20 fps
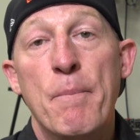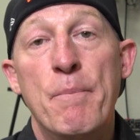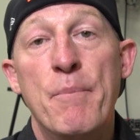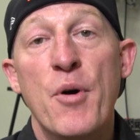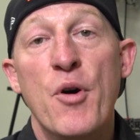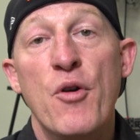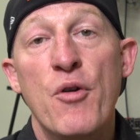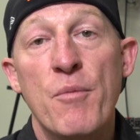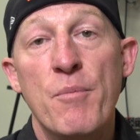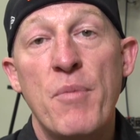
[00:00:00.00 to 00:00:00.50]

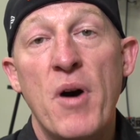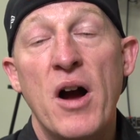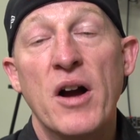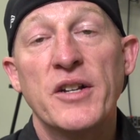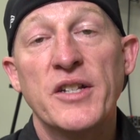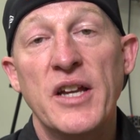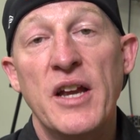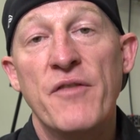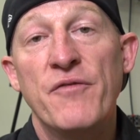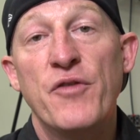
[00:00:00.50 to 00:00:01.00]

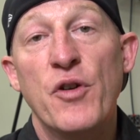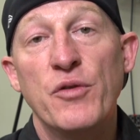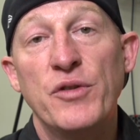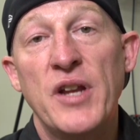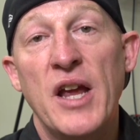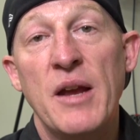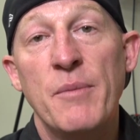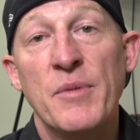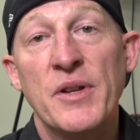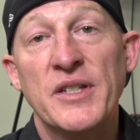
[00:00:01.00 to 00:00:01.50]
Boombox
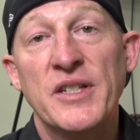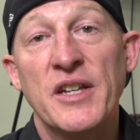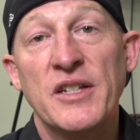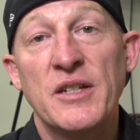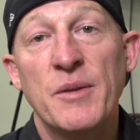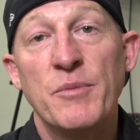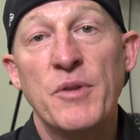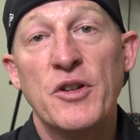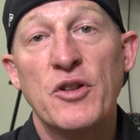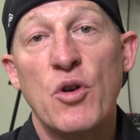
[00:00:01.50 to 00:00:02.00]
infotainment
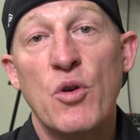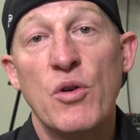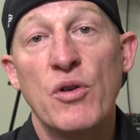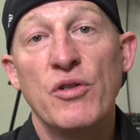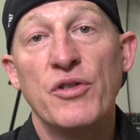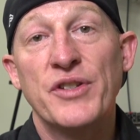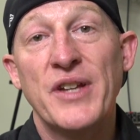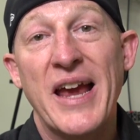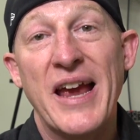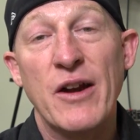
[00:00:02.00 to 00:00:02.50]
system
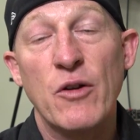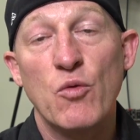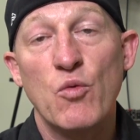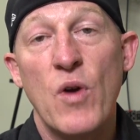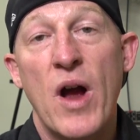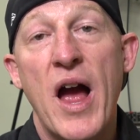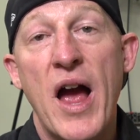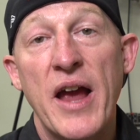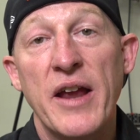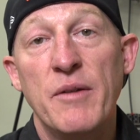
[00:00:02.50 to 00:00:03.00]
tutorials and
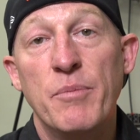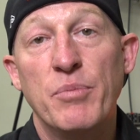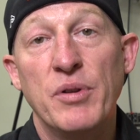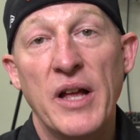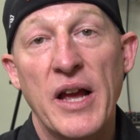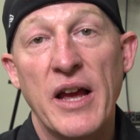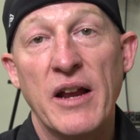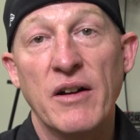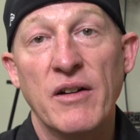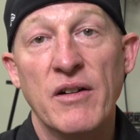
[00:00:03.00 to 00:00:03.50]
ride
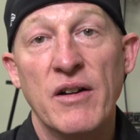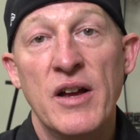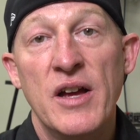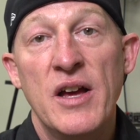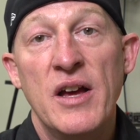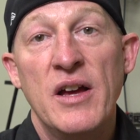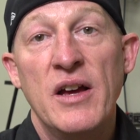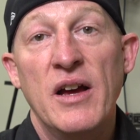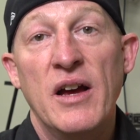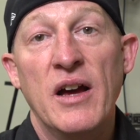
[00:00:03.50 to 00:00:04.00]
planner
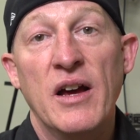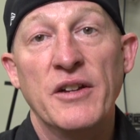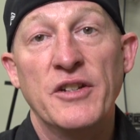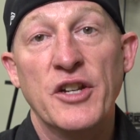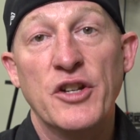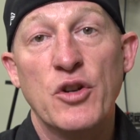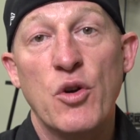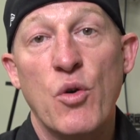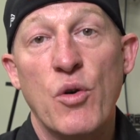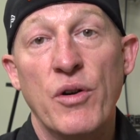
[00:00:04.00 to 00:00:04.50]

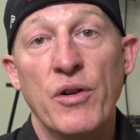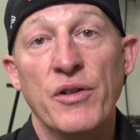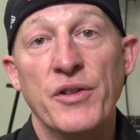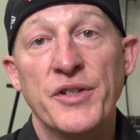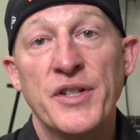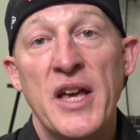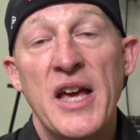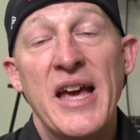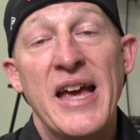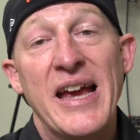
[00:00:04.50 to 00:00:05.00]

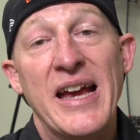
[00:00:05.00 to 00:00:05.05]
tutorials.